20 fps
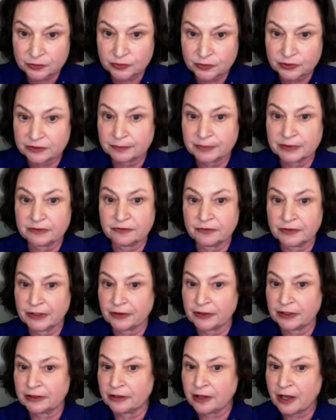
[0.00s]
would have been
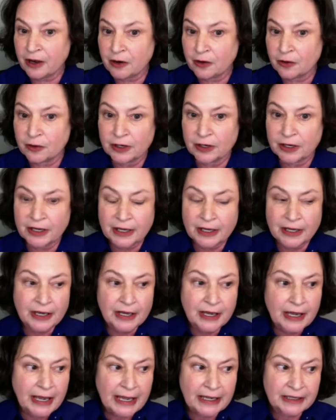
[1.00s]
very low.
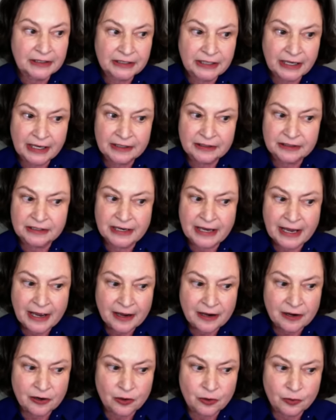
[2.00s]
And yet
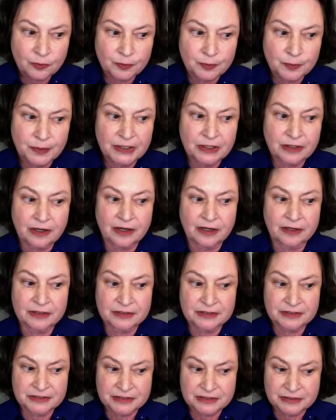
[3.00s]
now,
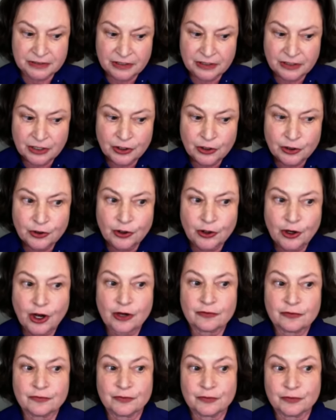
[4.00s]
because
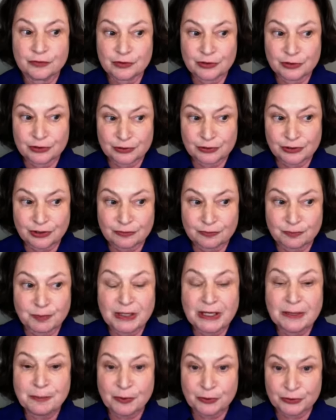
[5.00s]
of the
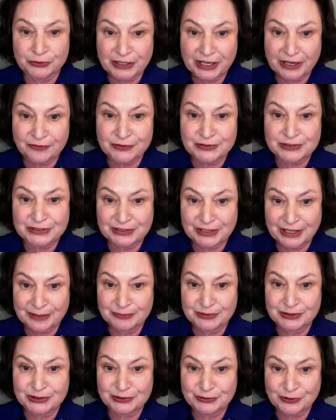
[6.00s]
people deficit I'm
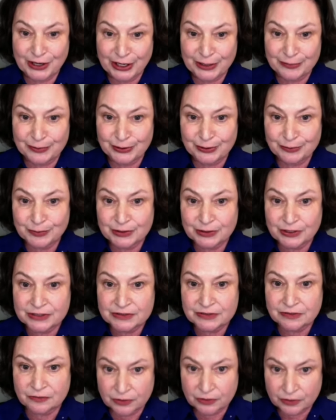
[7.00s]
describing because
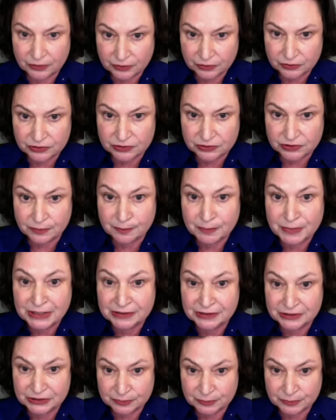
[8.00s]
of the
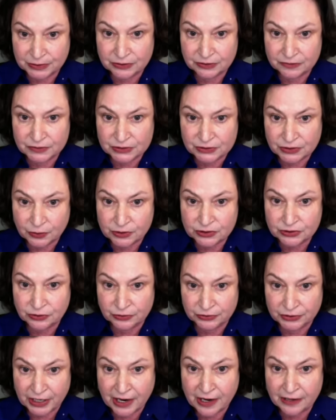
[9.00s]
diminishment of social
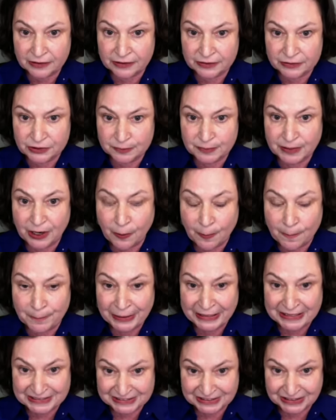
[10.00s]
knowledge about
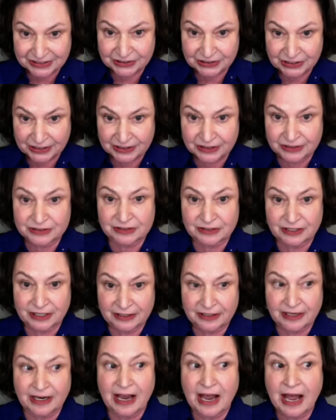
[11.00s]
basic things
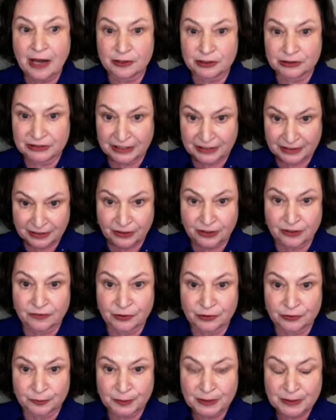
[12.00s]
like how to take care of
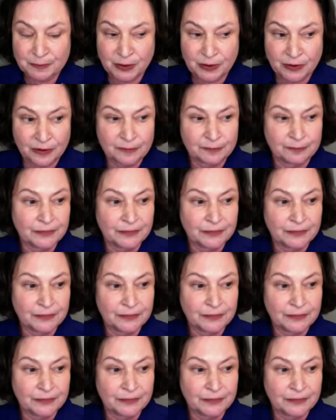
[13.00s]
other people,